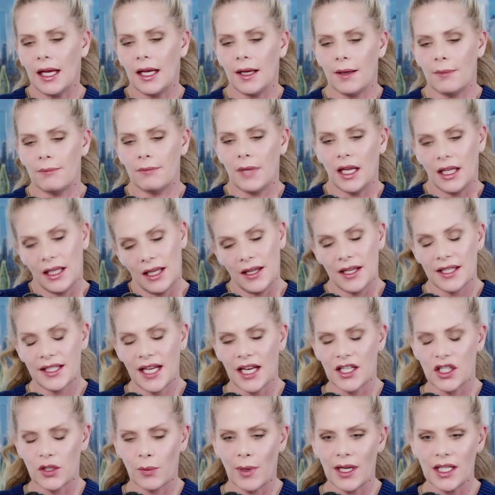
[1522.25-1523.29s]
and in this
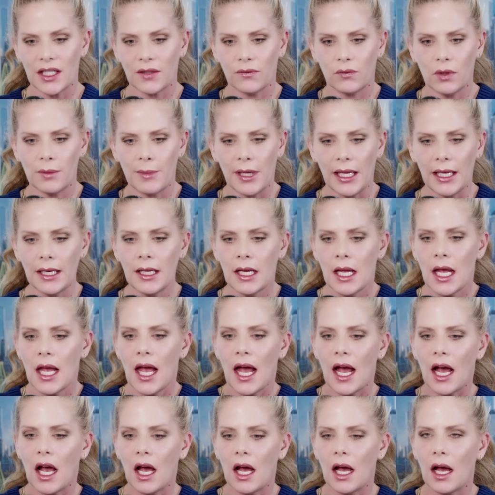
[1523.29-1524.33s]
case, the rights of women,
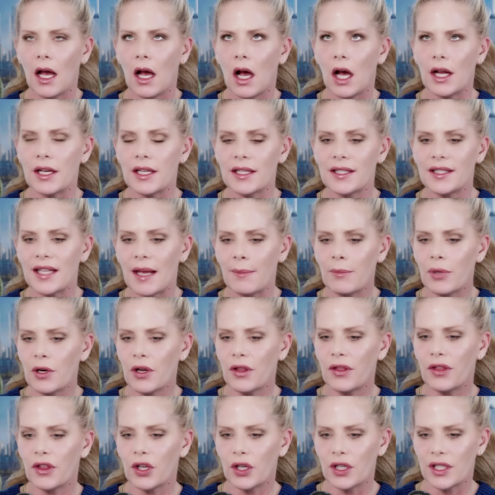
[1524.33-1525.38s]
on
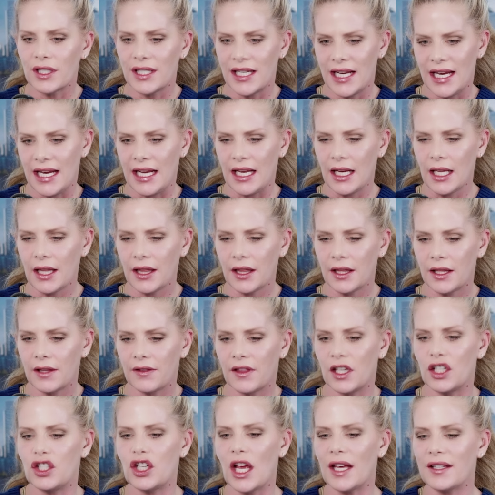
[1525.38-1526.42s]
December 13th,
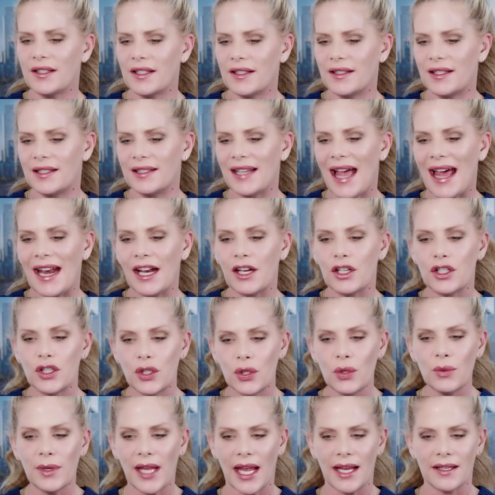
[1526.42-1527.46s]
the justices added
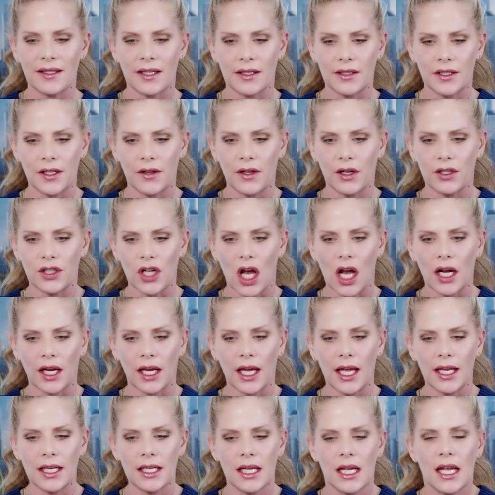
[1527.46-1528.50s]
2 cases to their
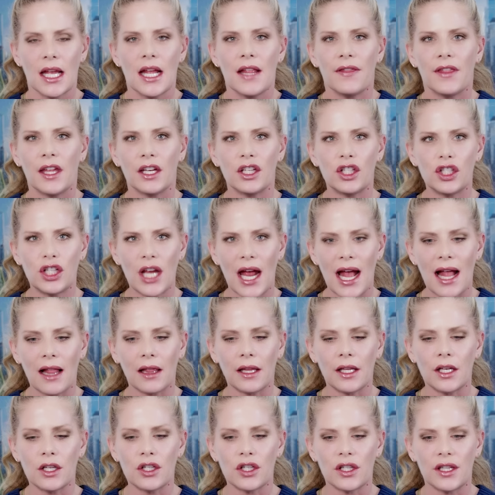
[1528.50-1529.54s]
docket that
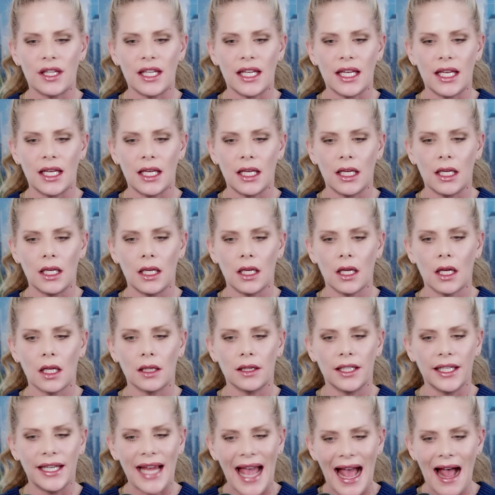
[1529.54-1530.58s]
challenged the
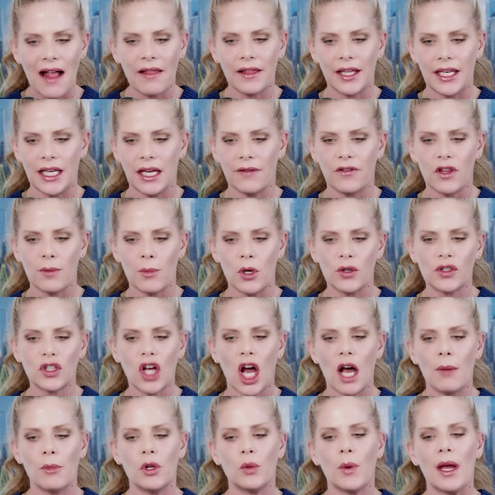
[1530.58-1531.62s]
legality of the most
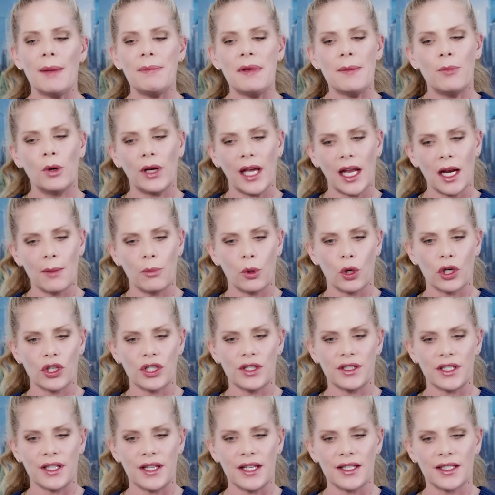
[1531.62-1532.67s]
common way people get
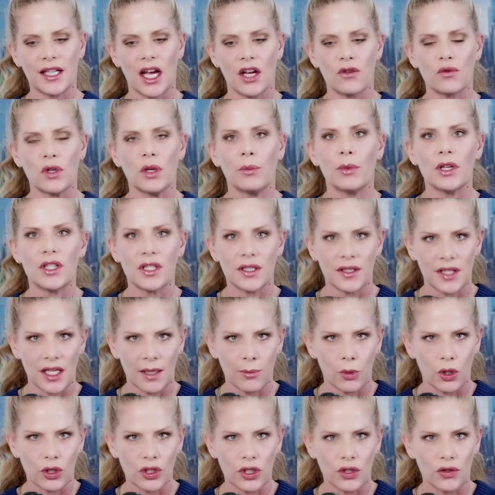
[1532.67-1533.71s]
abortions in this country, which is the
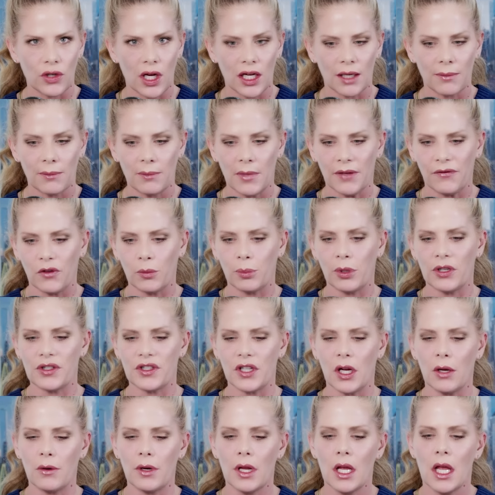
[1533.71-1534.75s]
abortion drug
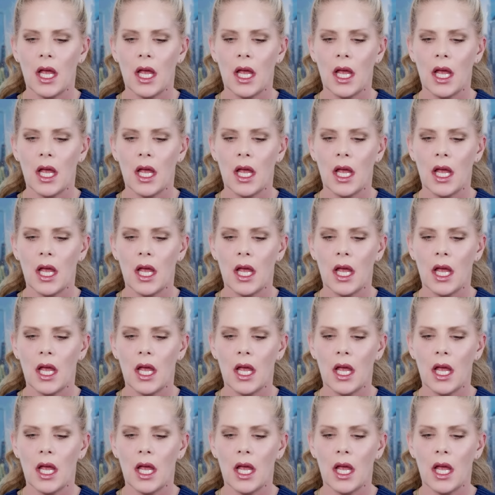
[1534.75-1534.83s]
mifepristone.